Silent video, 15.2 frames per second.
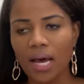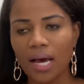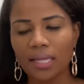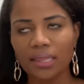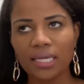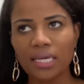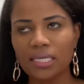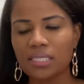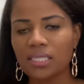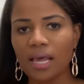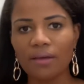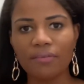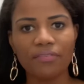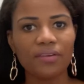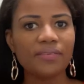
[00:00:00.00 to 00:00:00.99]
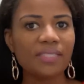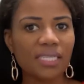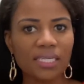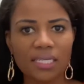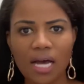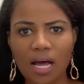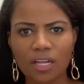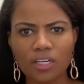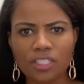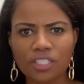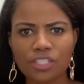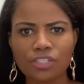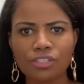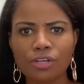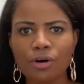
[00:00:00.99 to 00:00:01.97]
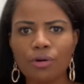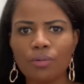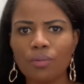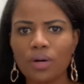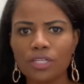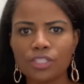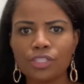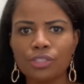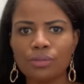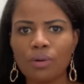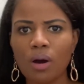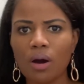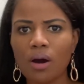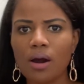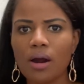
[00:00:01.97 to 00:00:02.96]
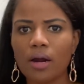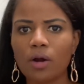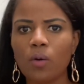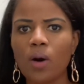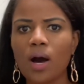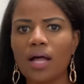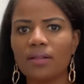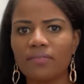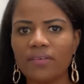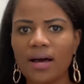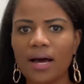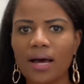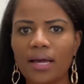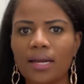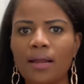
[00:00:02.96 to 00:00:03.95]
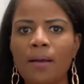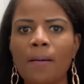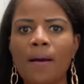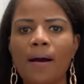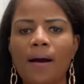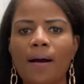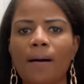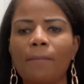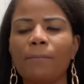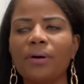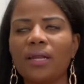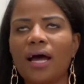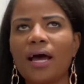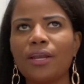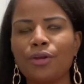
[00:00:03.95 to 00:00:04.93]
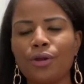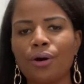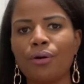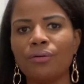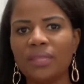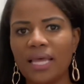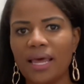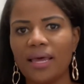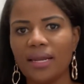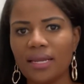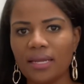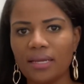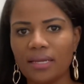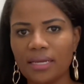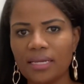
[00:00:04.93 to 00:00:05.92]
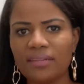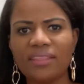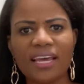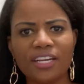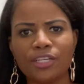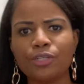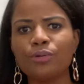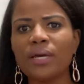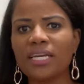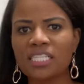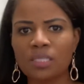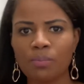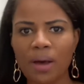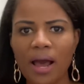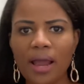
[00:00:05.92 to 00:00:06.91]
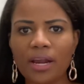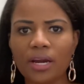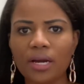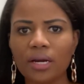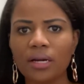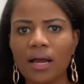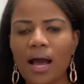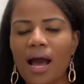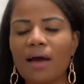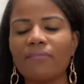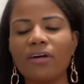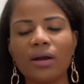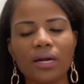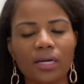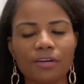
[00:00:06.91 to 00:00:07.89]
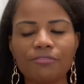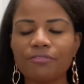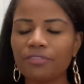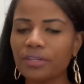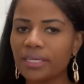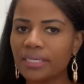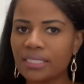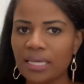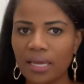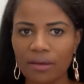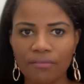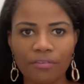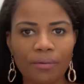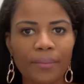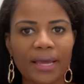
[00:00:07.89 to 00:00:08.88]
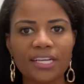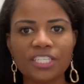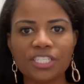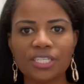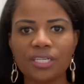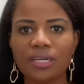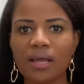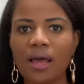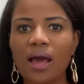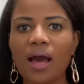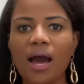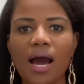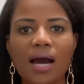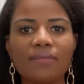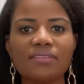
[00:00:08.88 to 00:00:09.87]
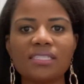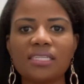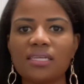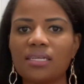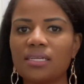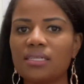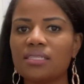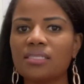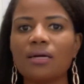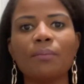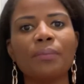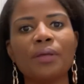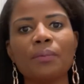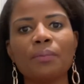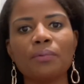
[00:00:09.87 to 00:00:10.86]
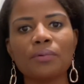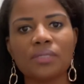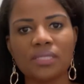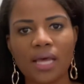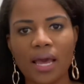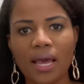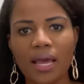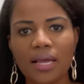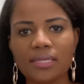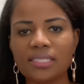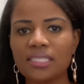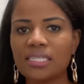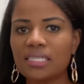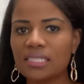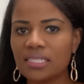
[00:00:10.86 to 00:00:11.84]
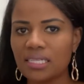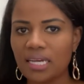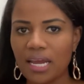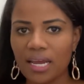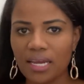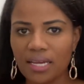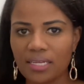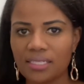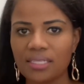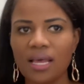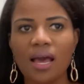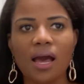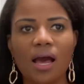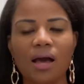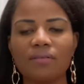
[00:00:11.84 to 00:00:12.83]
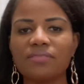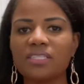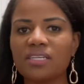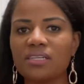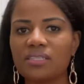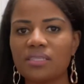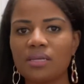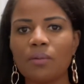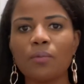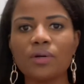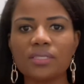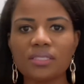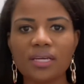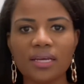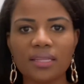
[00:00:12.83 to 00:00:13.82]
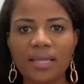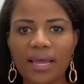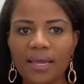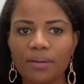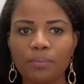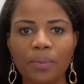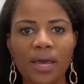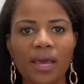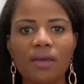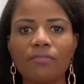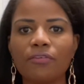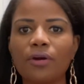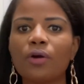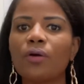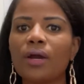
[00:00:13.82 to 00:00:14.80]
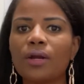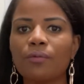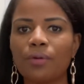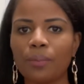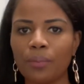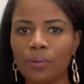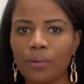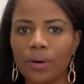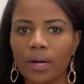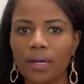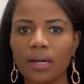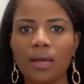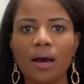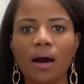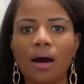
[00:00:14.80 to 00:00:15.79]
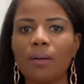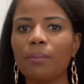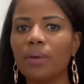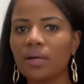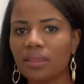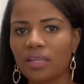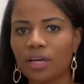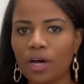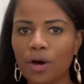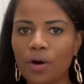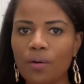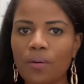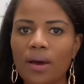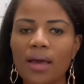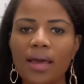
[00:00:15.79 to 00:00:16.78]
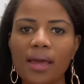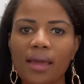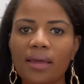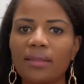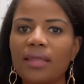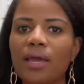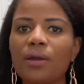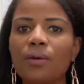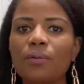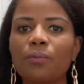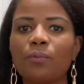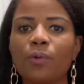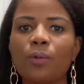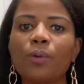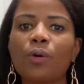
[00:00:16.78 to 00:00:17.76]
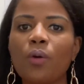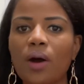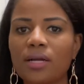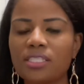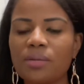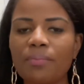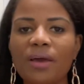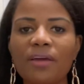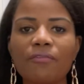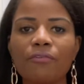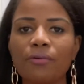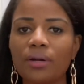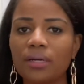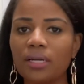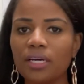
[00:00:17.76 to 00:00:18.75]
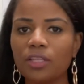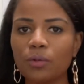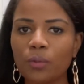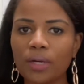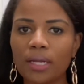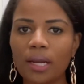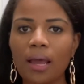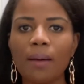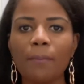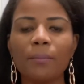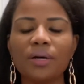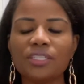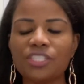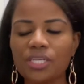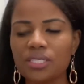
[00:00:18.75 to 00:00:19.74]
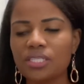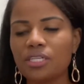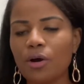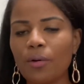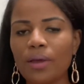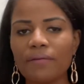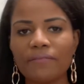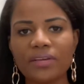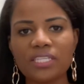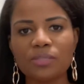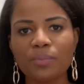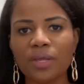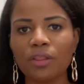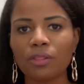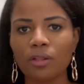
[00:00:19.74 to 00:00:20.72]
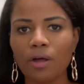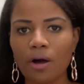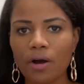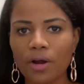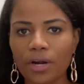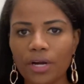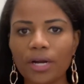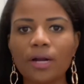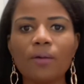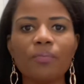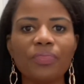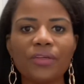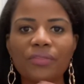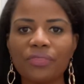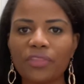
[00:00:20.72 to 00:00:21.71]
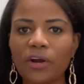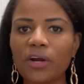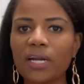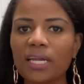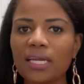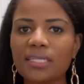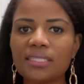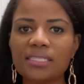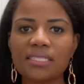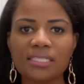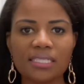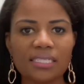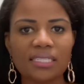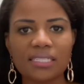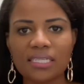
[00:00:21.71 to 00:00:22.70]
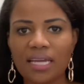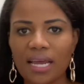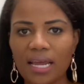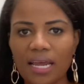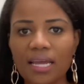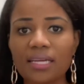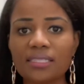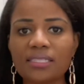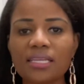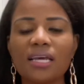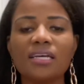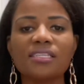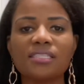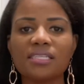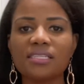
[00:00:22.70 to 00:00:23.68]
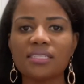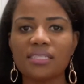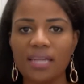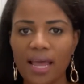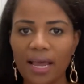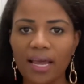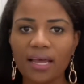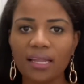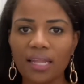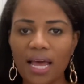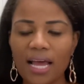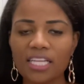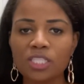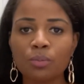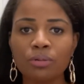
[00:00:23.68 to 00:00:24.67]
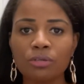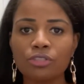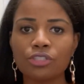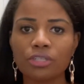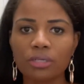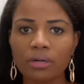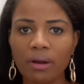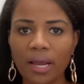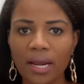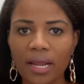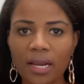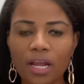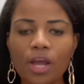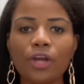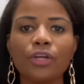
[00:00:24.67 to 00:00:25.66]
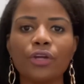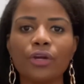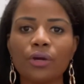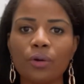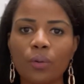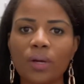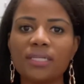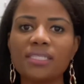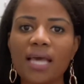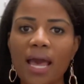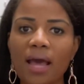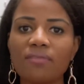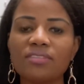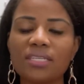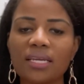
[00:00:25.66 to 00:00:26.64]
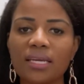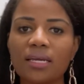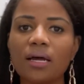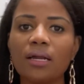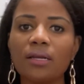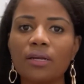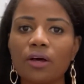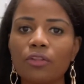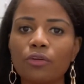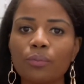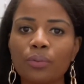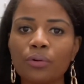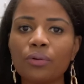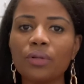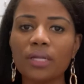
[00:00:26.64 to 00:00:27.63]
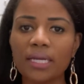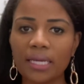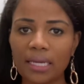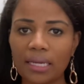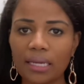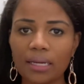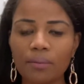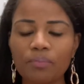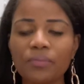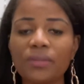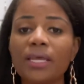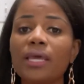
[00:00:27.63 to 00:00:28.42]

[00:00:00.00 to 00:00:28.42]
I think it's like $15 or so once you are qualified. But I know that they do expire. I've heard conflicting information. I've seen some people say 60 days. I've seen someone say they paid for a credit report a month ago and they were required to pay for another one. But just know, if it's been longer than 30 to 60 days since NACA last pulled your credit, you're going to have to get another pull again.